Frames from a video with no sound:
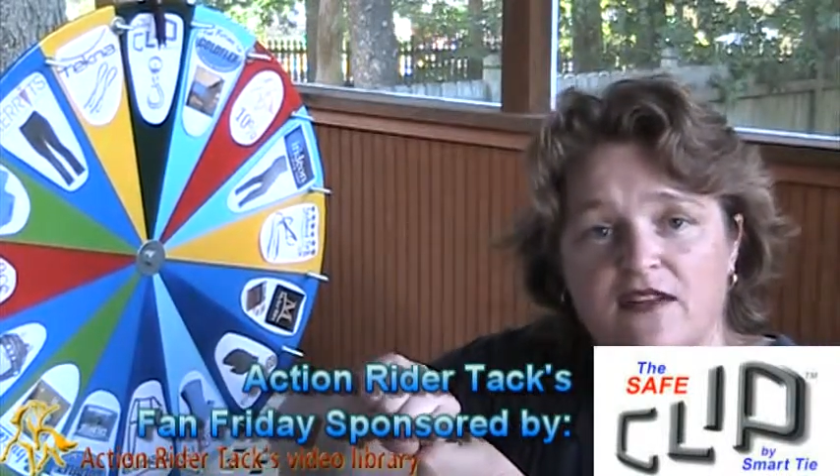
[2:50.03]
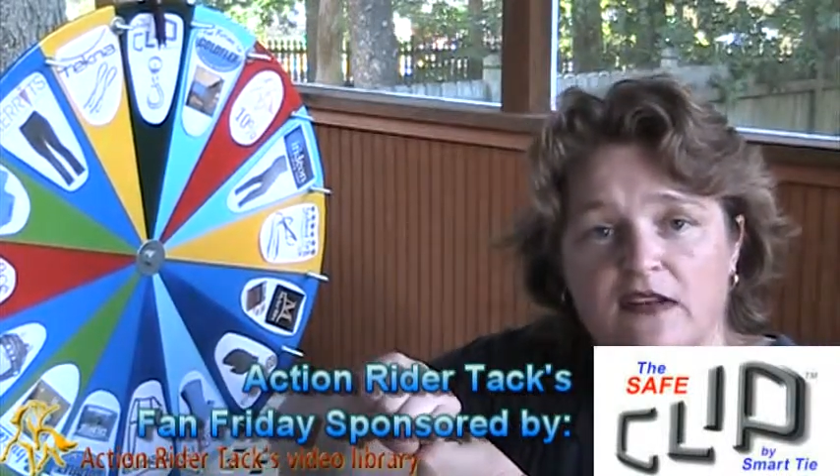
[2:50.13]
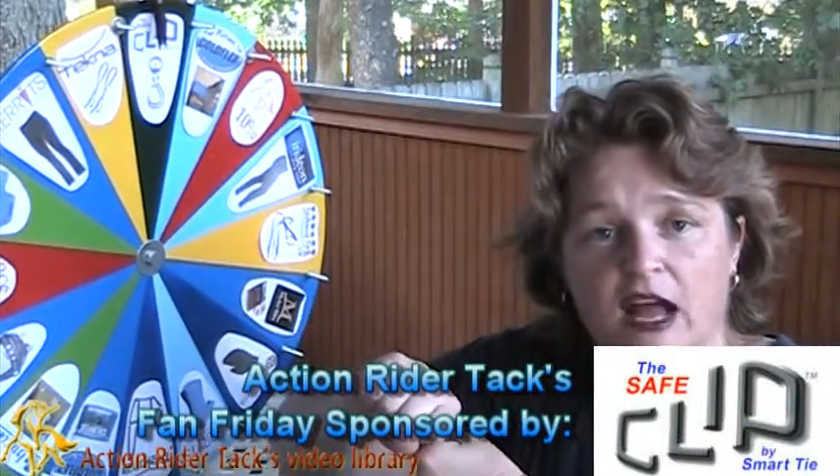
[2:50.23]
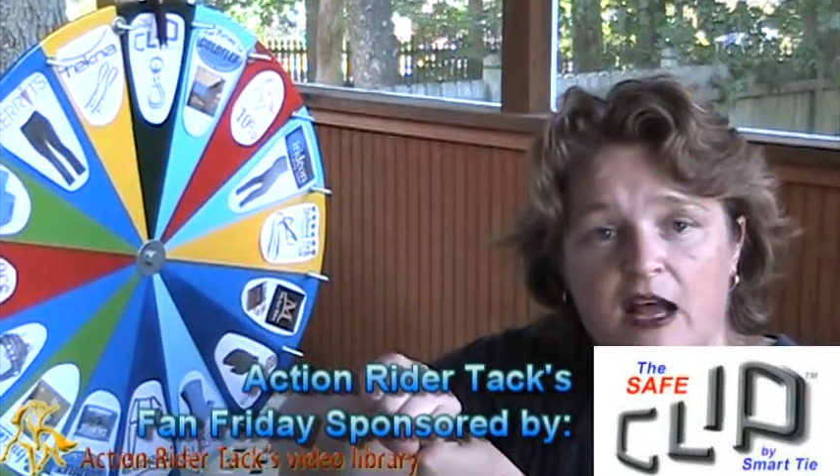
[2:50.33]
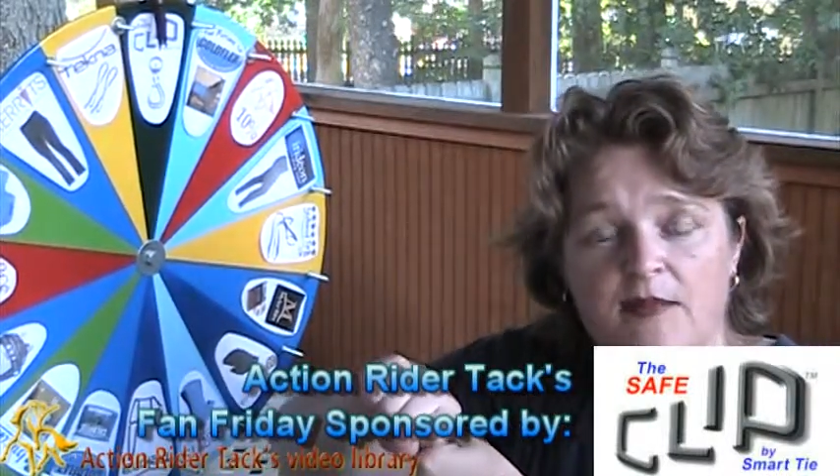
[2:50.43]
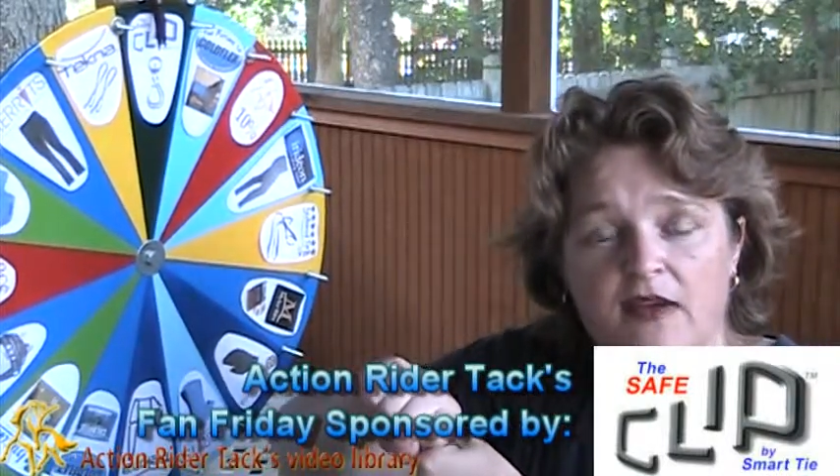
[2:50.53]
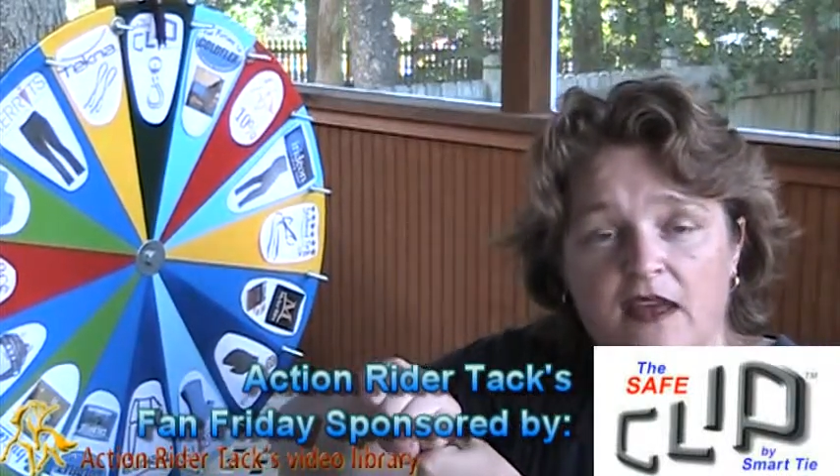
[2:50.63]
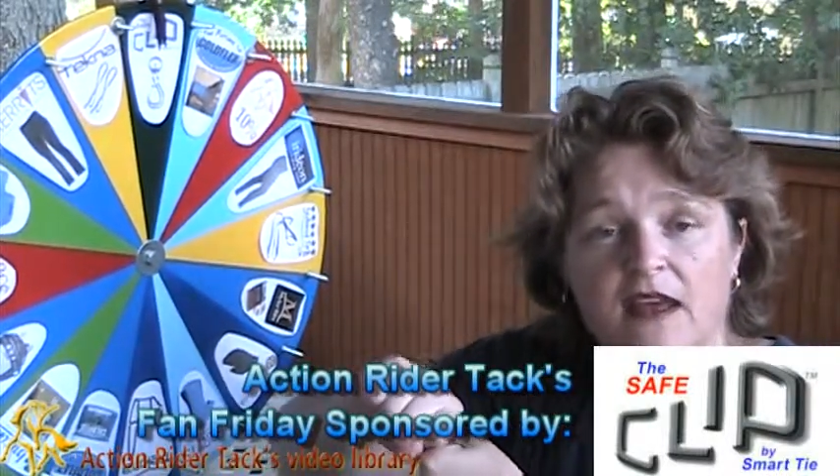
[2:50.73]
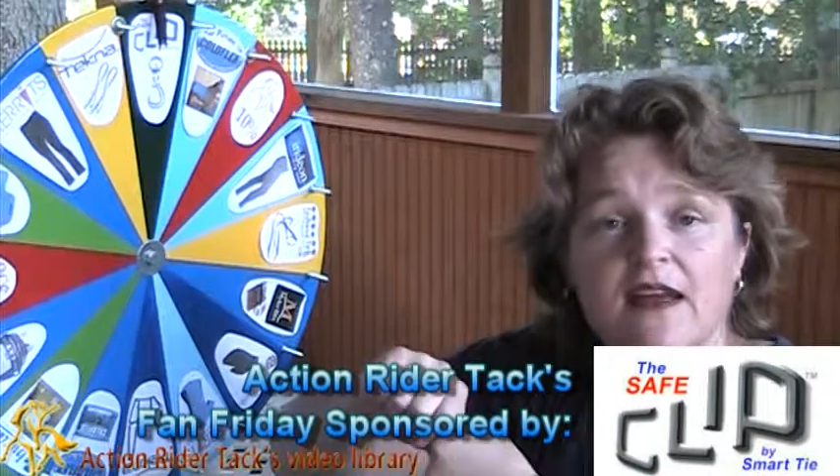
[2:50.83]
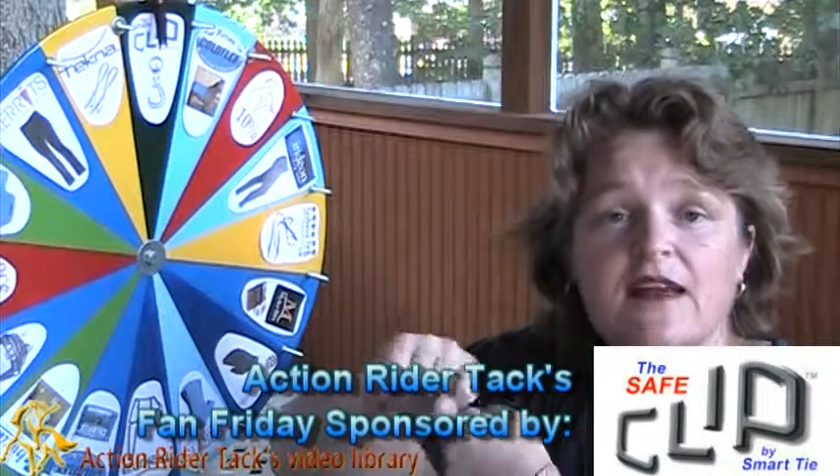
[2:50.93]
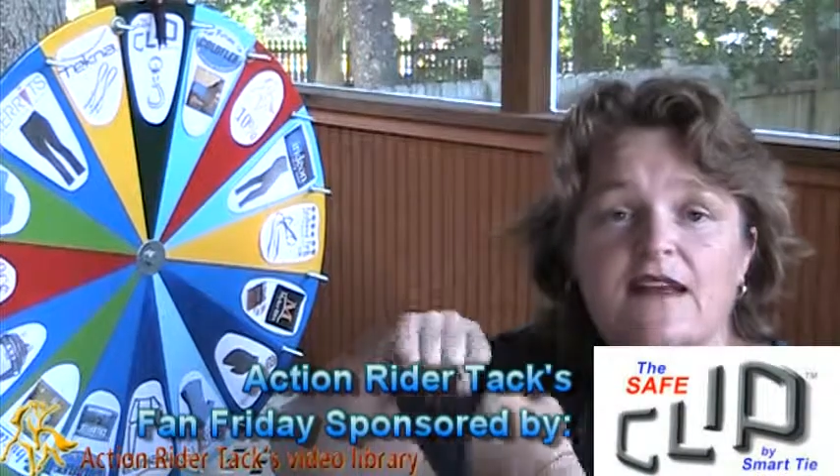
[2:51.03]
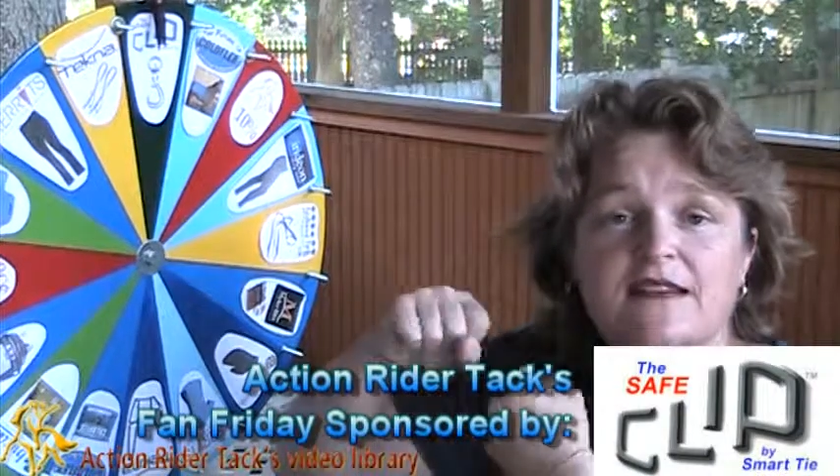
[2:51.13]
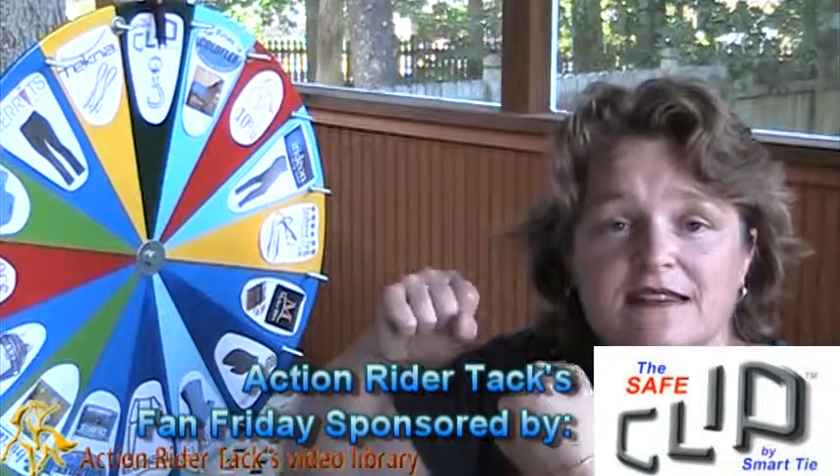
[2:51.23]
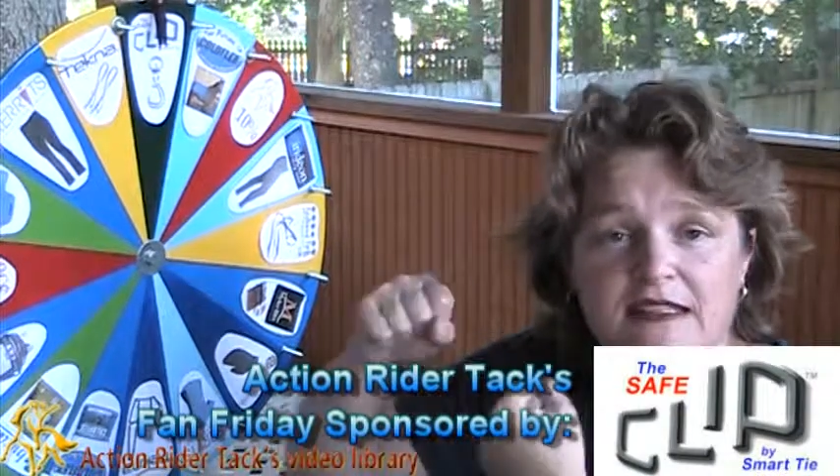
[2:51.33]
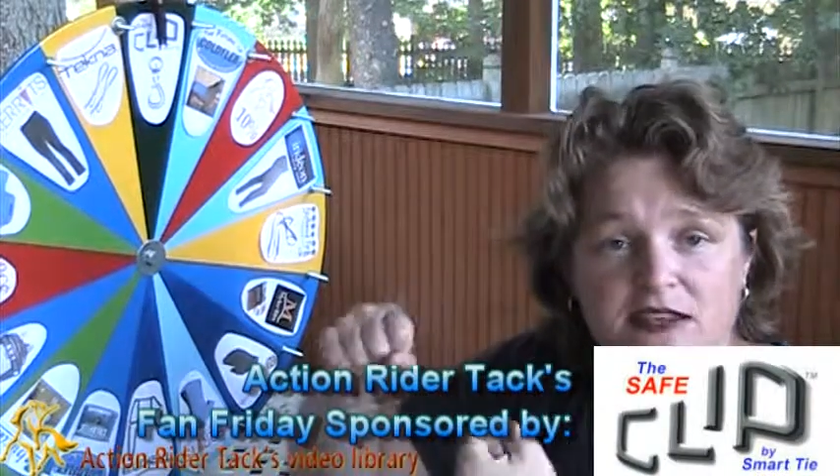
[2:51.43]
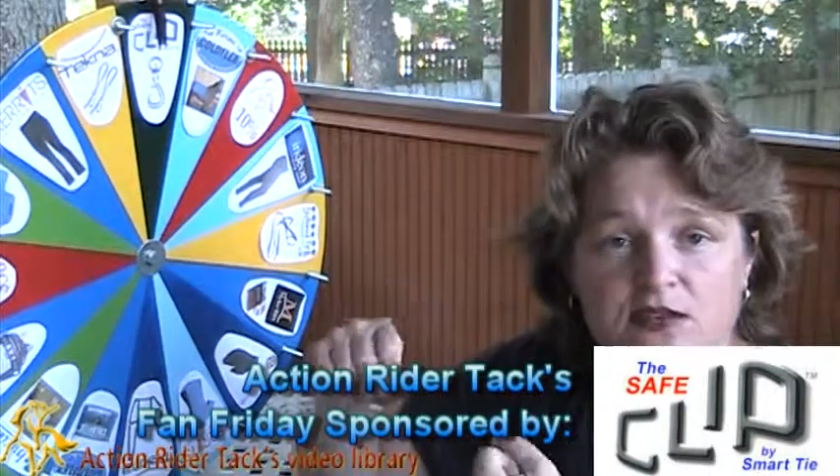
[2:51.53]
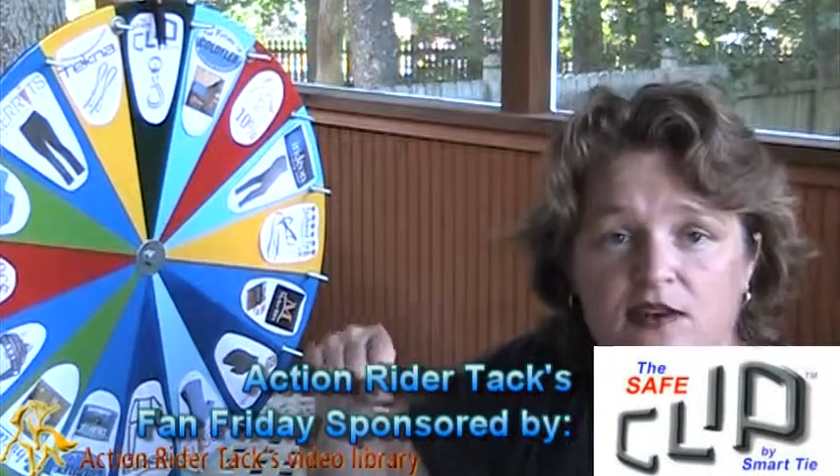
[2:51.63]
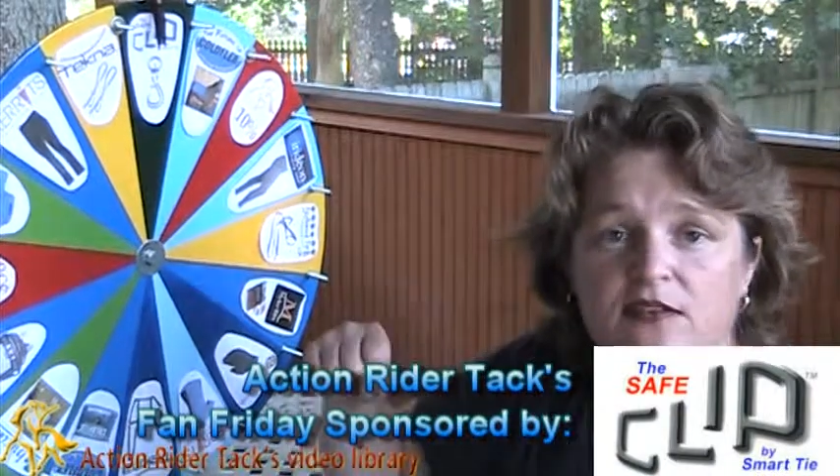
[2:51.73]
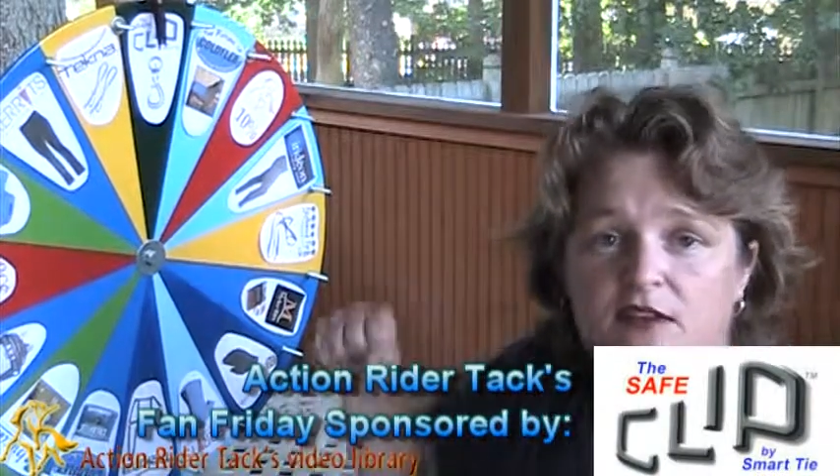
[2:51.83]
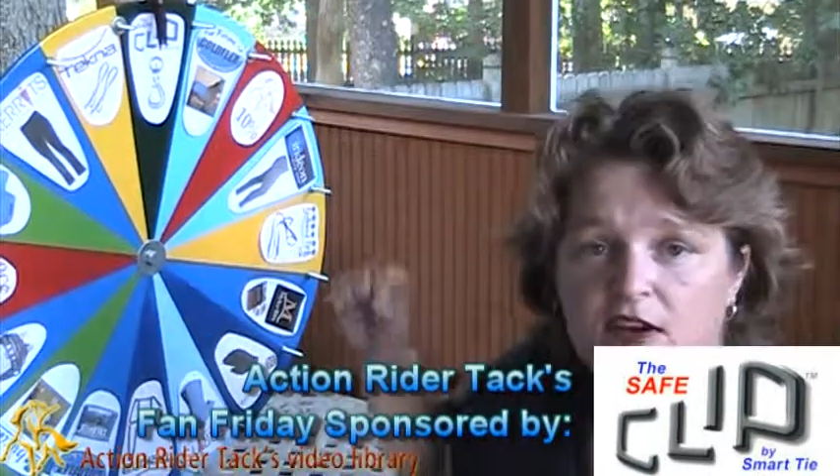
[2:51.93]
stop, decreasing the